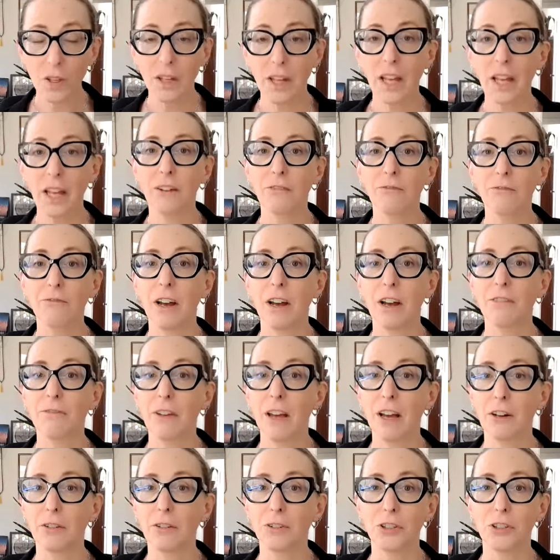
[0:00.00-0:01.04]
And if I
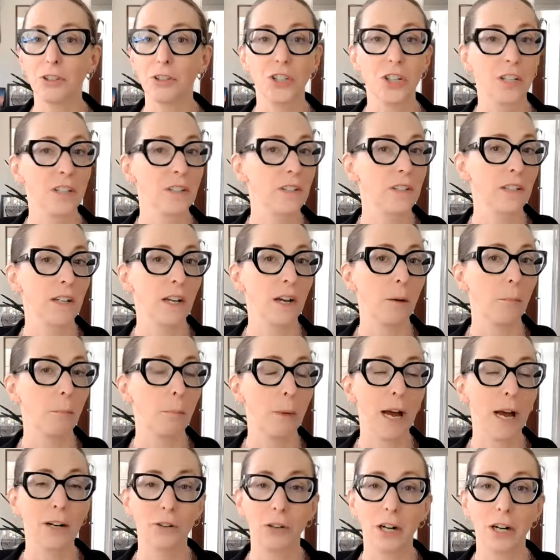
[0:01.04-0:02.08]
found just a
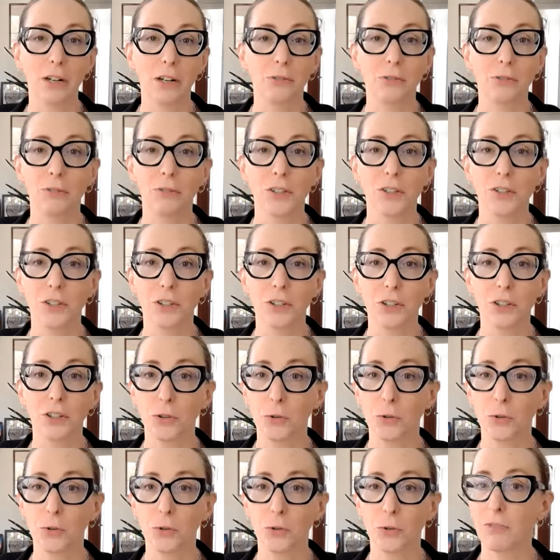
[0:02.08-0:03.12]
background research
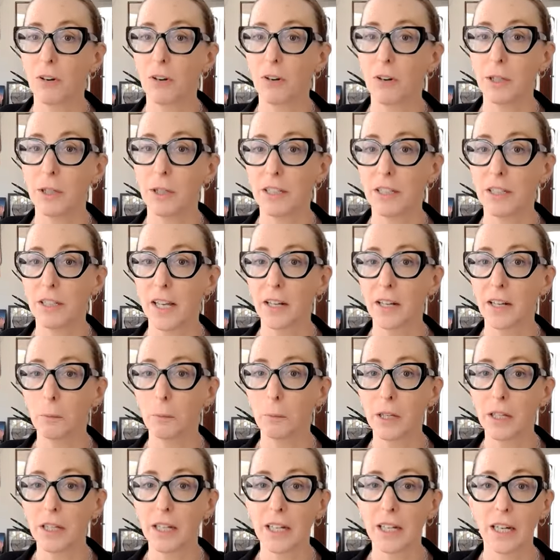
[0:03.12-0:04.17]
source from an
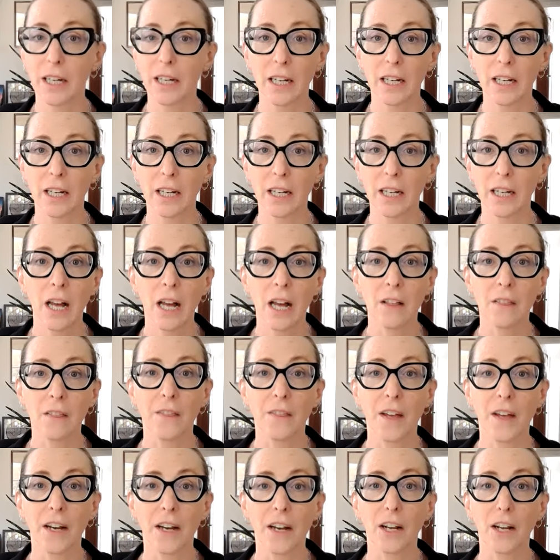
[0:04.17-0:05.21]
encyclopedia
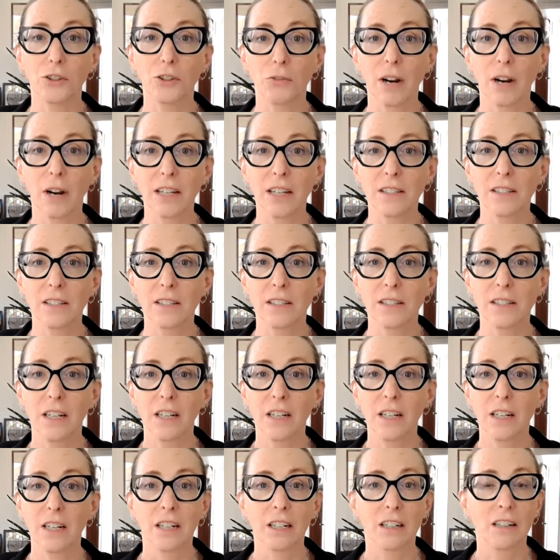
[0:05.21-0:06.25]
that addressed
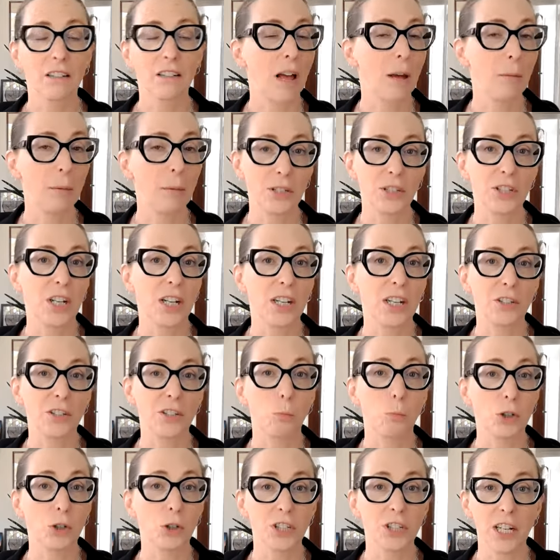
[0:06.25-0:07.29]
climate change
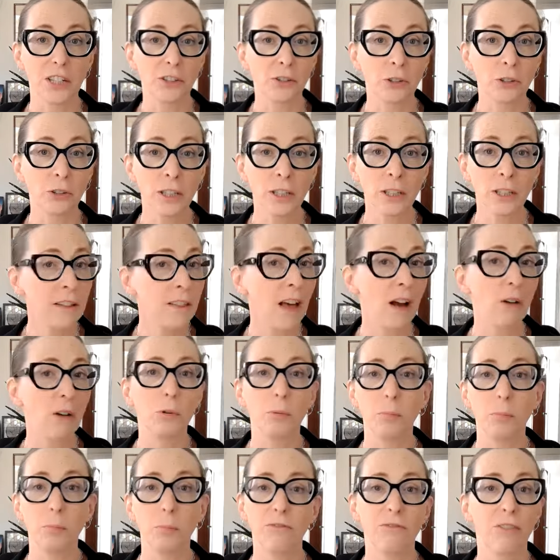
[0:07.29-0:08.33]
more generally, that would
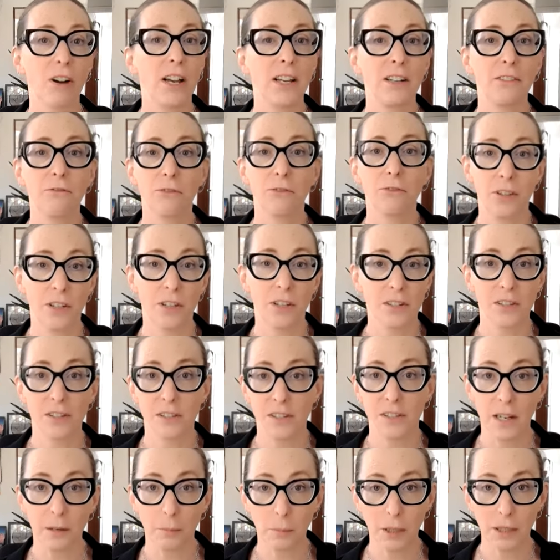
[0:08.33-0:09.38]
be fine for this
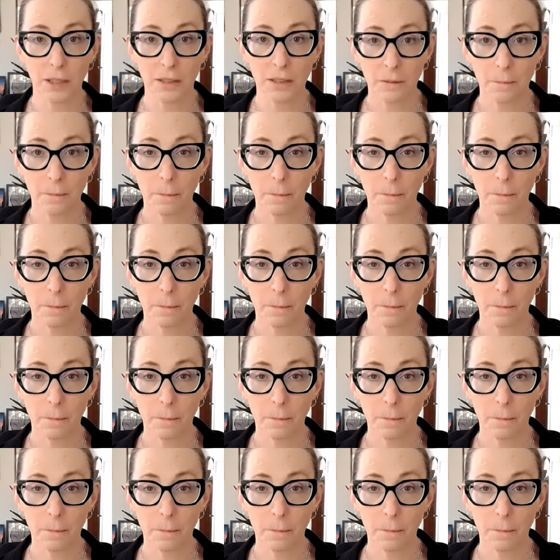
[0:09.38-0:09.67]
assignment.